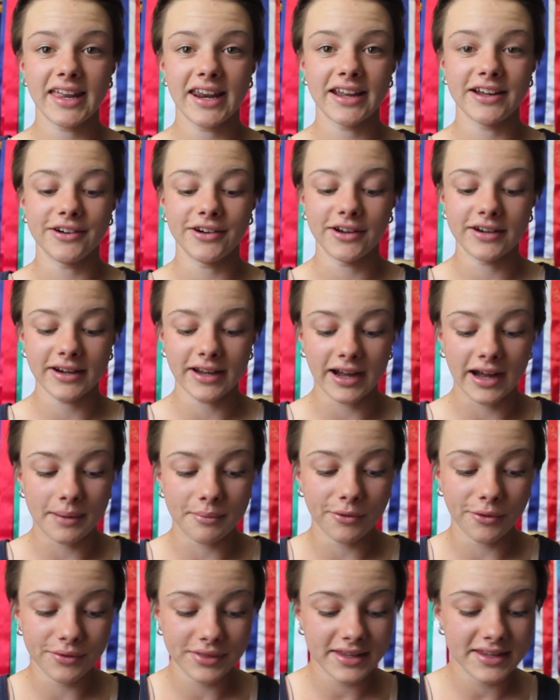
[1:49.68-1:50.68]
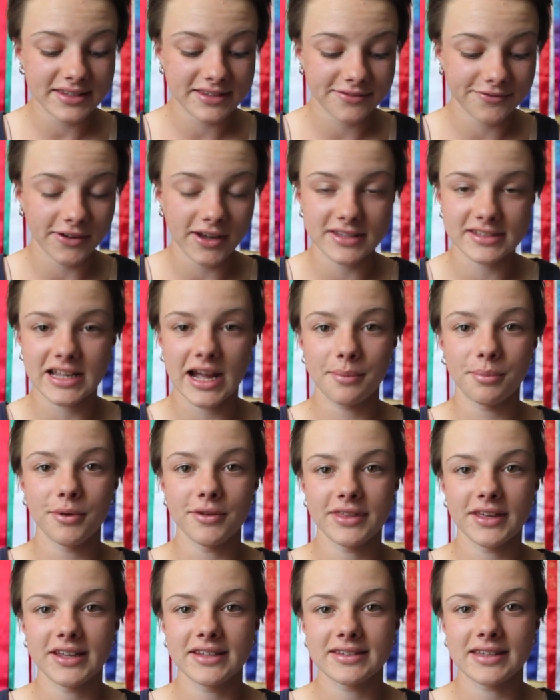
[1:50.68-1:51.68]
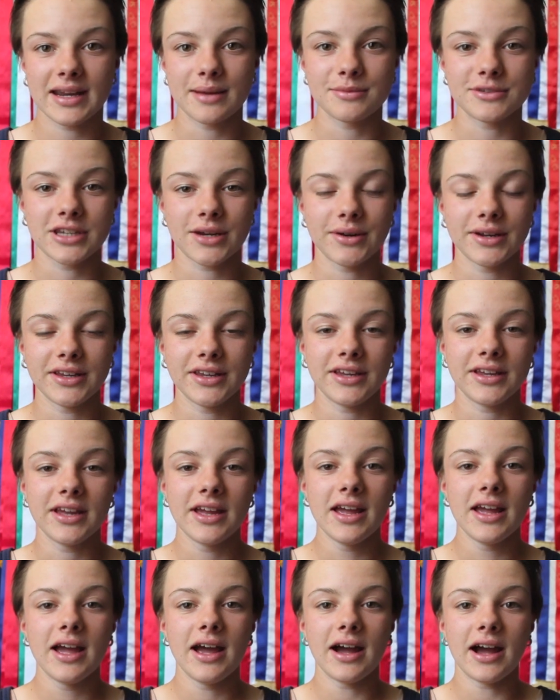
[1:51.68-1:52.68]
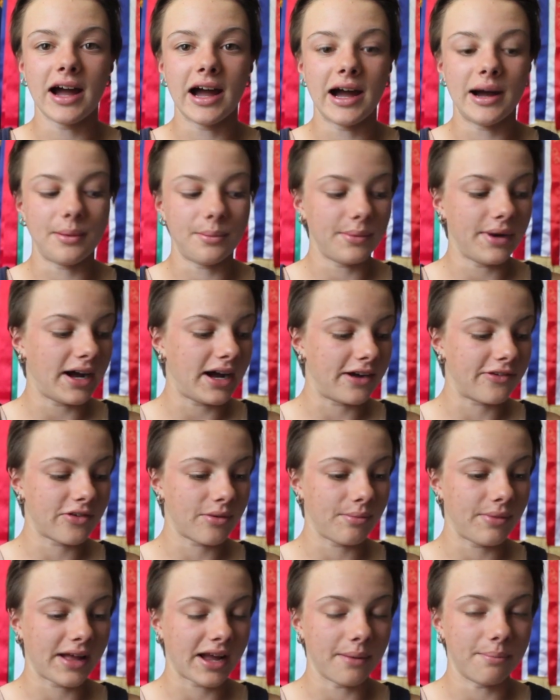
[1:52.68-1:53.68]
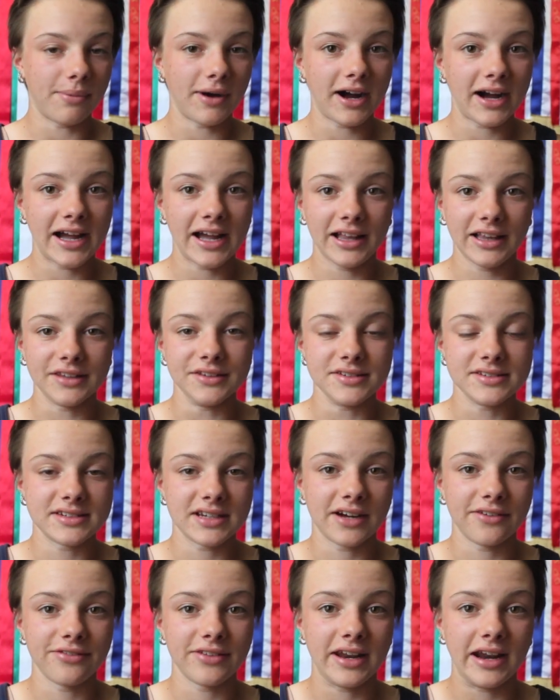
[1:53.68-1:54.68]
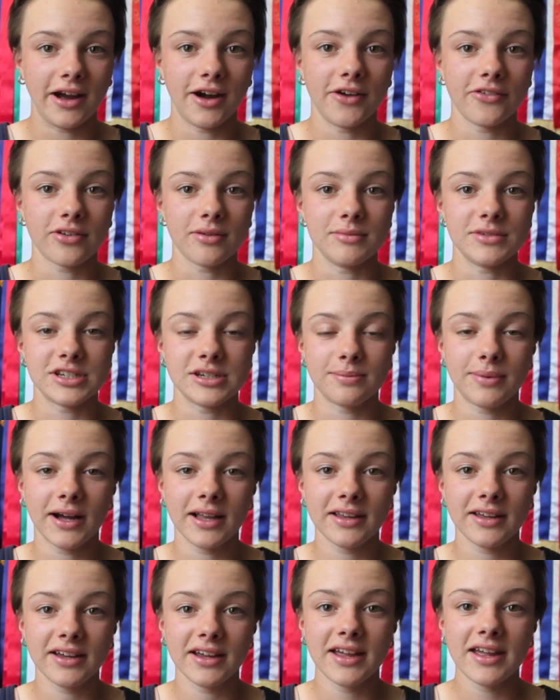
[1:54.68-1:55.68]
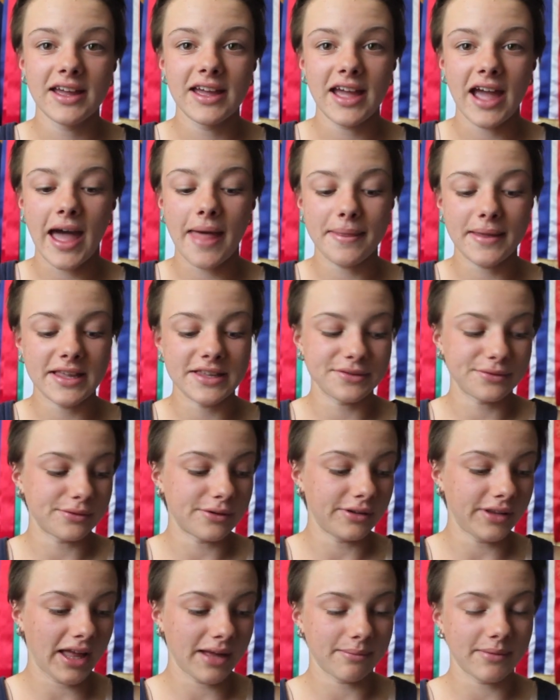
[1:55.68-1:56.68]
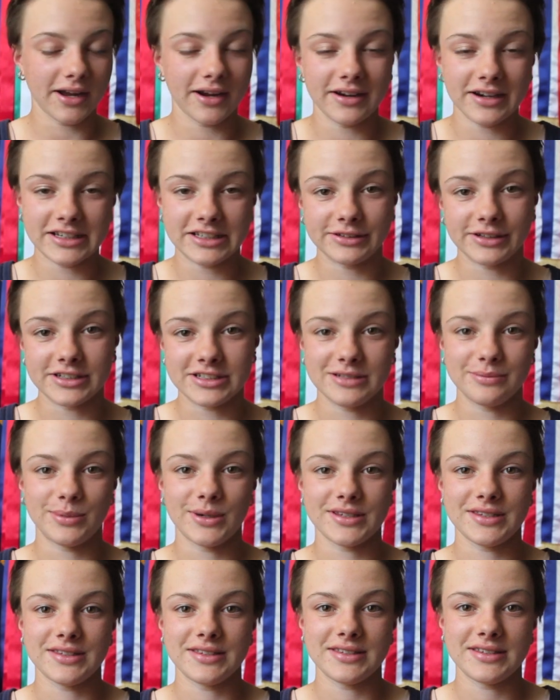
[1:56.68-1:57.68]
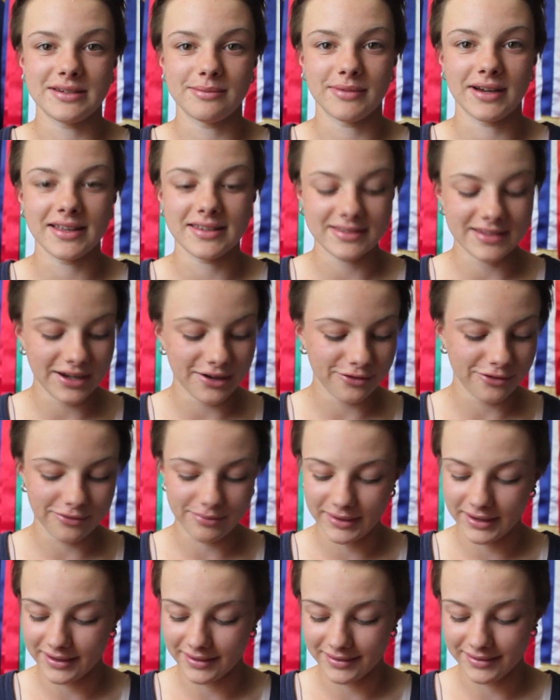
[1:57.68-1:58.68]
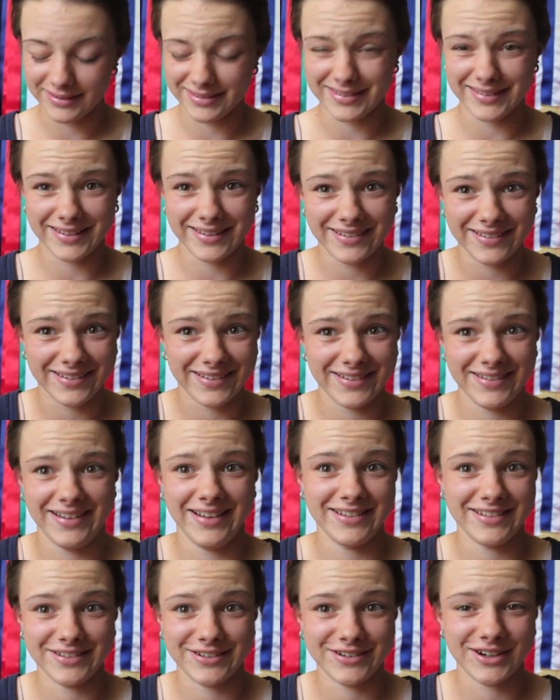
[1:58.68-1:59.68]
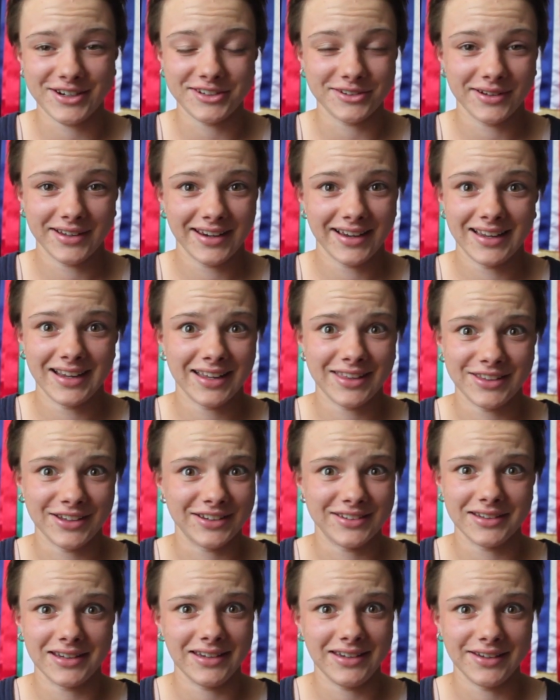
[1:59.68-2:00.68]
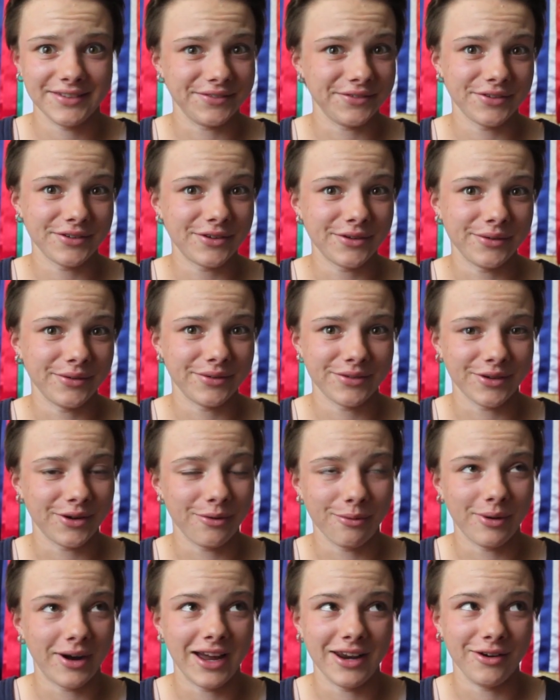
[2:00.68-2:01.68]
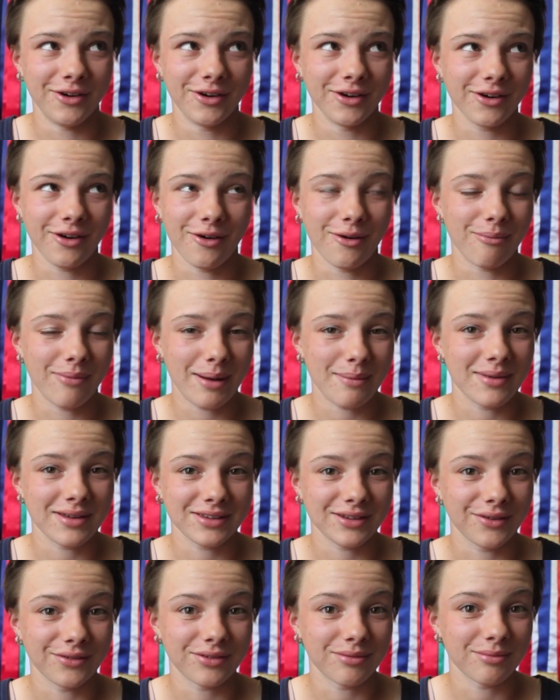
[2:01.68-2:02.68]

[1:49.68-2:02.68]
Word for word: that I got, um, all these first couple things that I'm showing you um, are from like a pile of stuff that I got from Chabalo, and these were all like my graduation presents to myself because I just graduated like thirteen years of school, so why not go and buy myself